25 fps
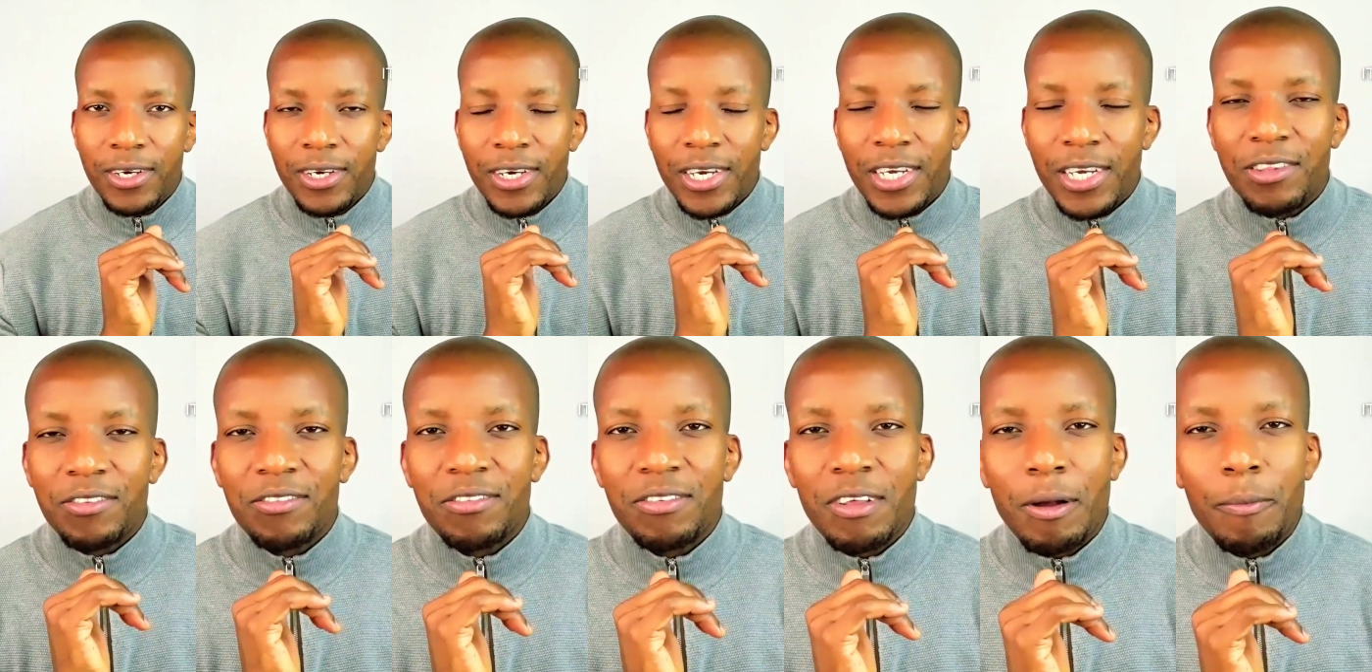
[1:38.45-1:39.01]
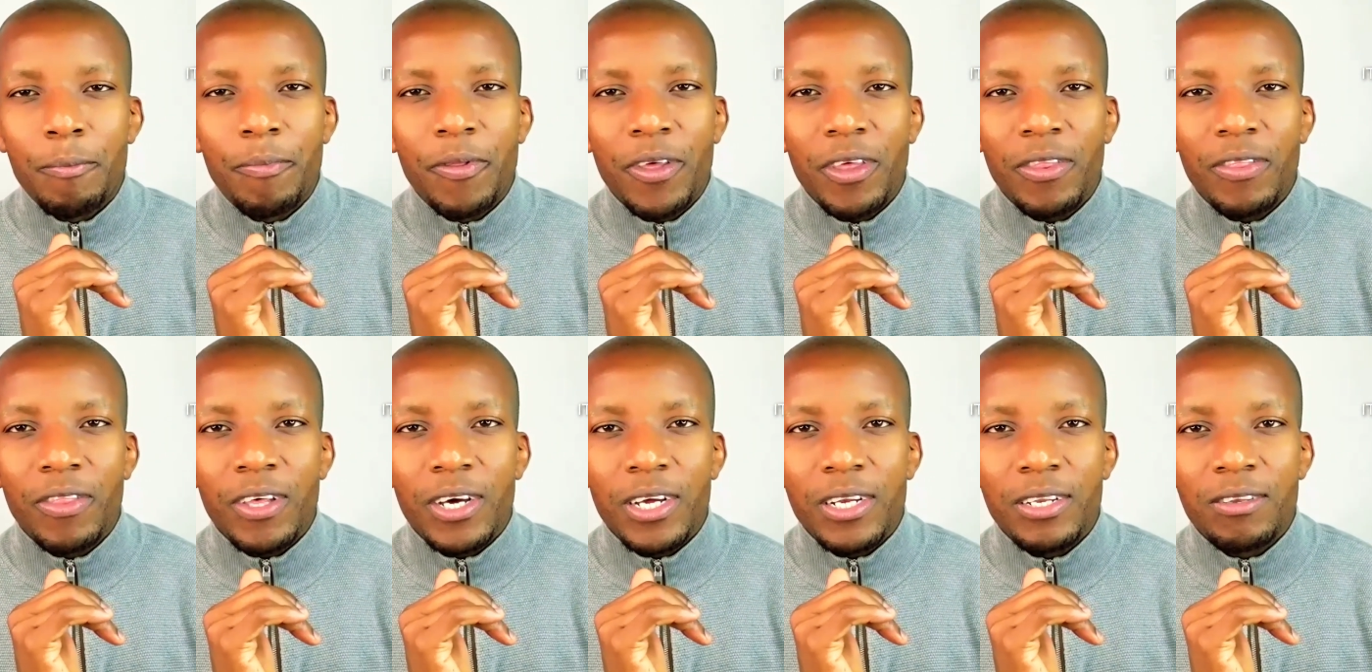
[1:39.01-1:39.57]
It's
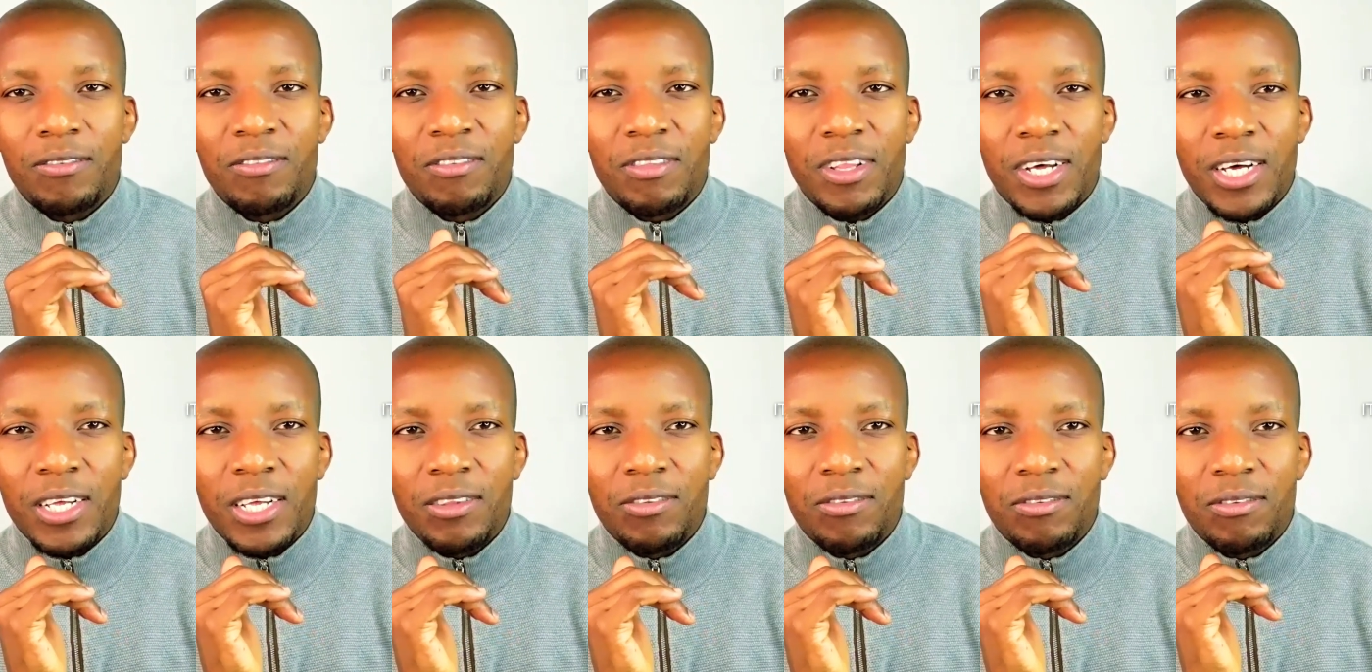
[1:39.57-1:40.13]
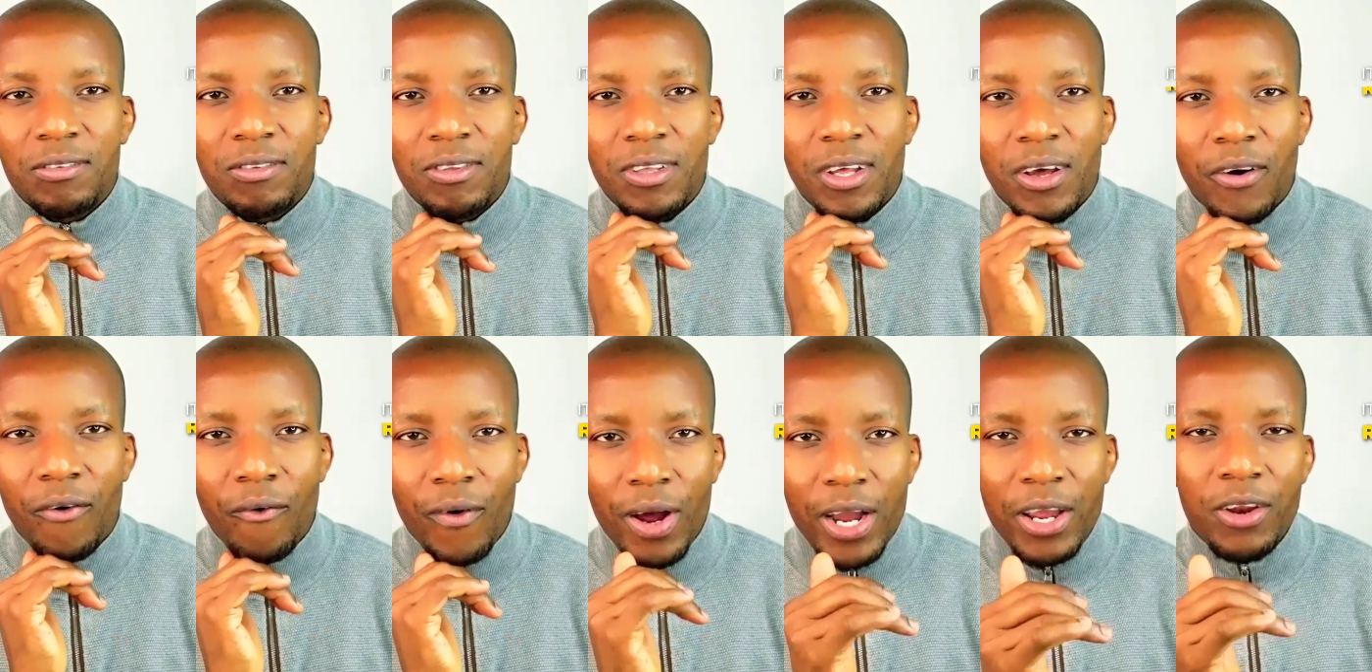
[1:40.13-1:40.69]
something that starts
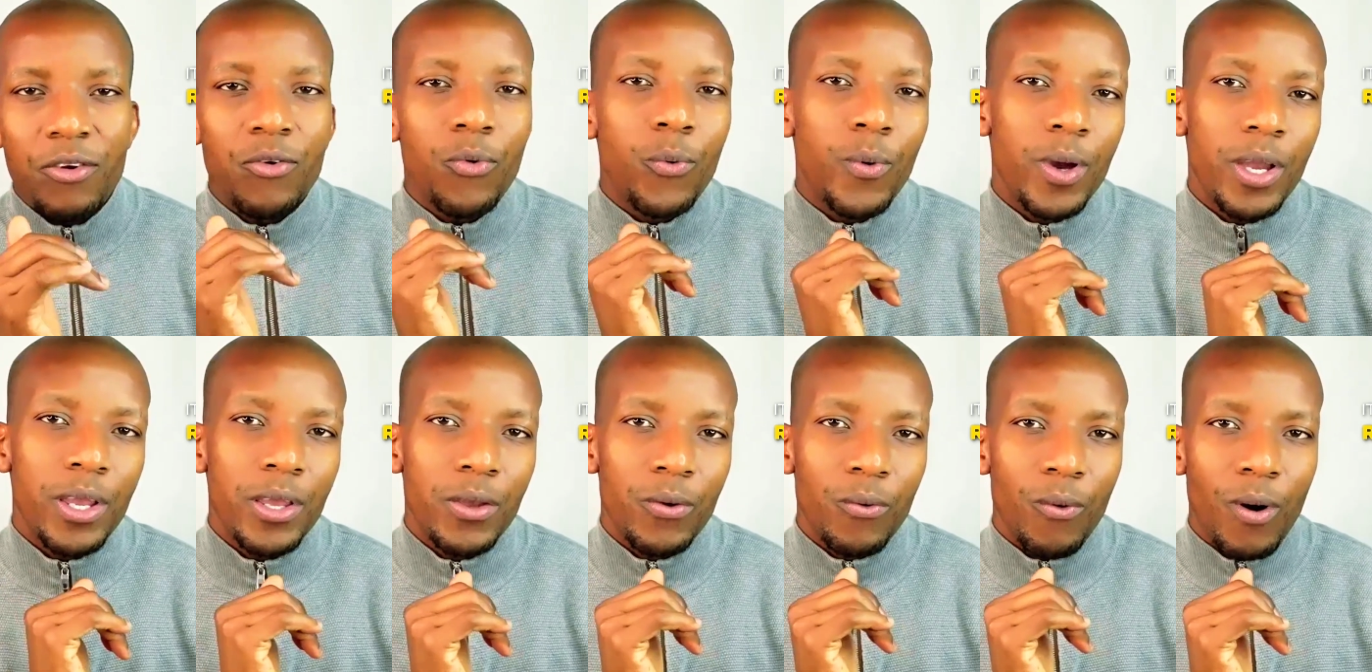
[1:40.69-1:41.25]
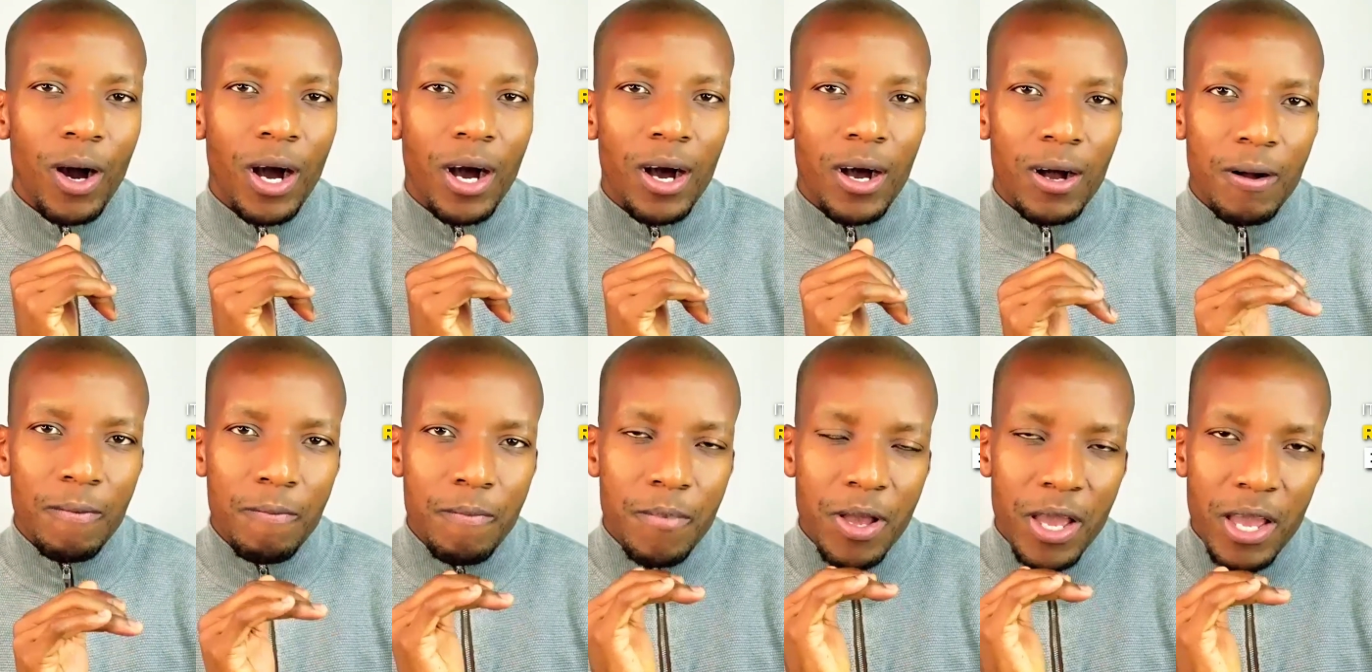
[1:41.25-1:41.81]
right where you
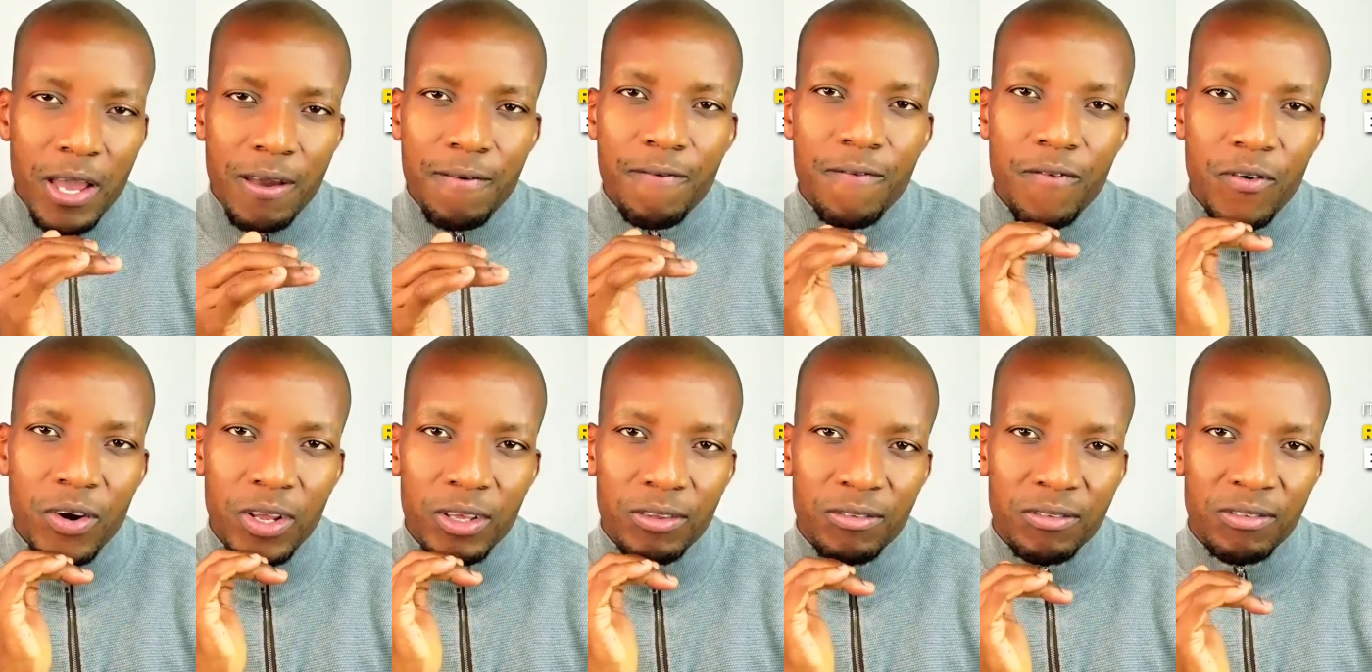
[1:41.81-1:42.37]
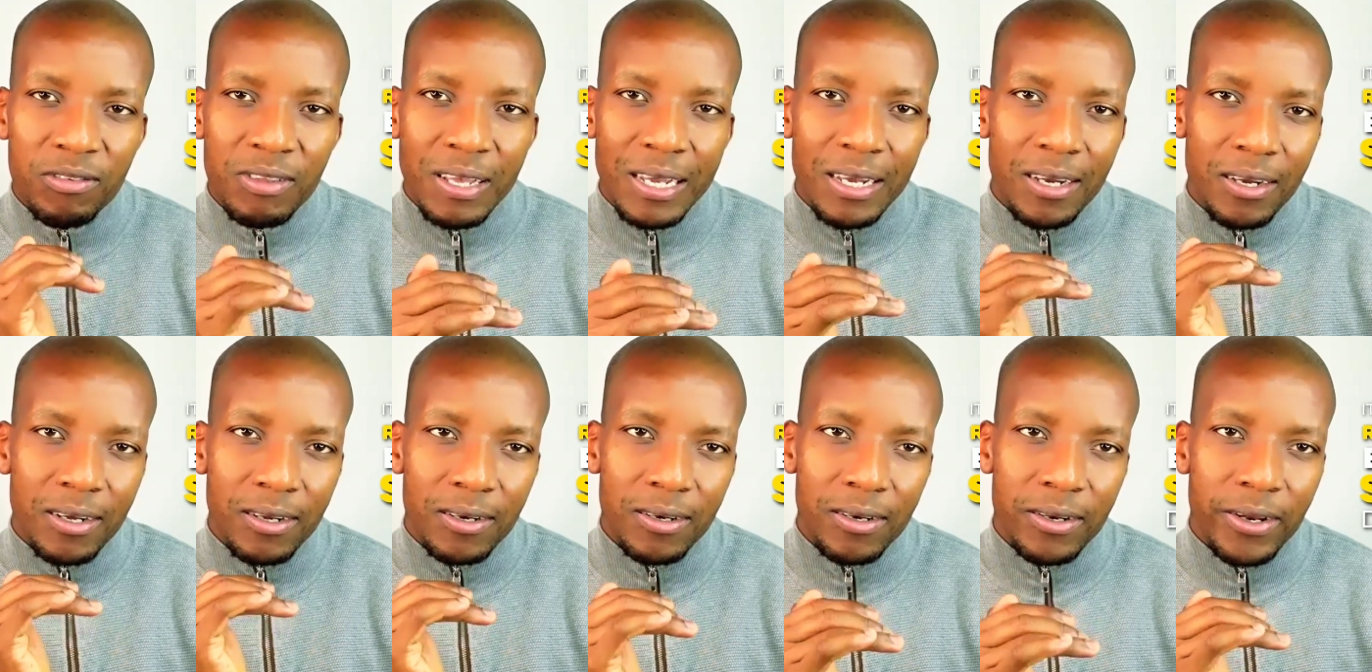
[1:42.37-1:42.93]
are every
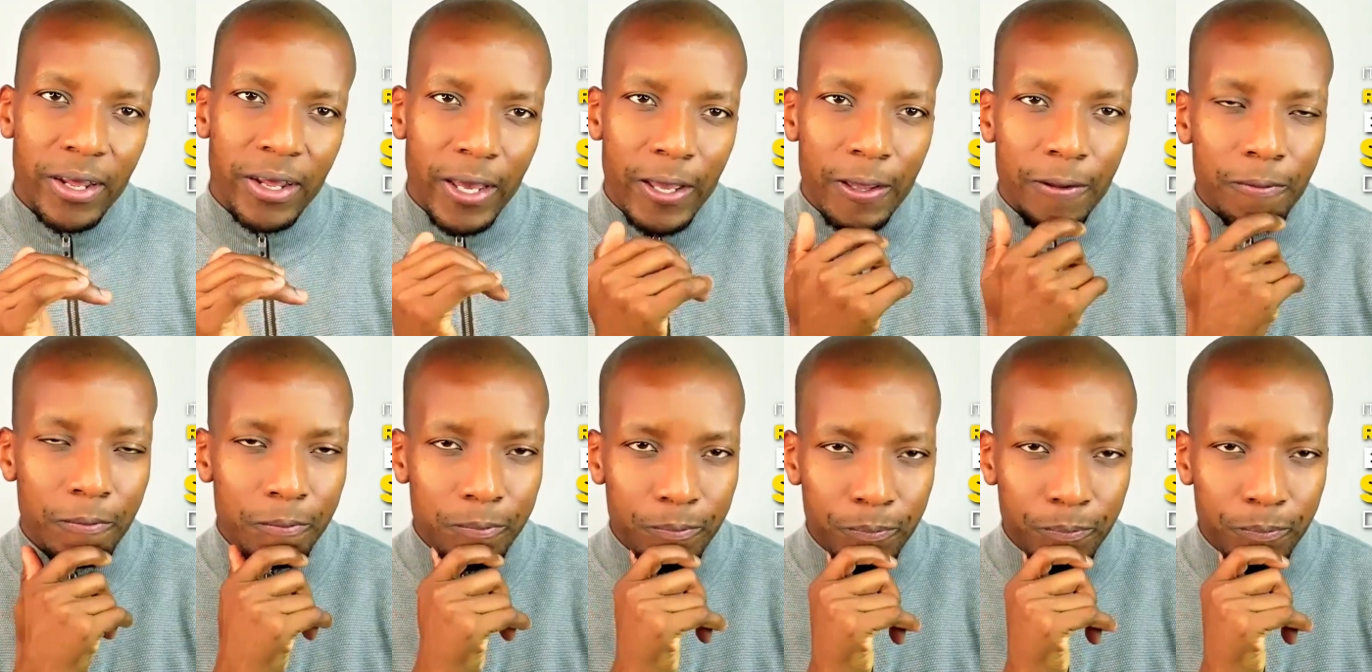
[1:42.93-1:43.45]
single day.